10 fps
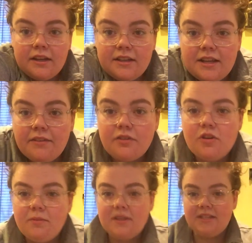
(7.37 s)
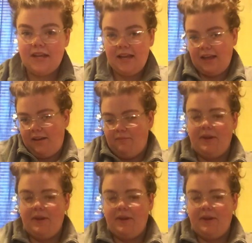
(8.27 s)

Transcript: is having trouble staying up.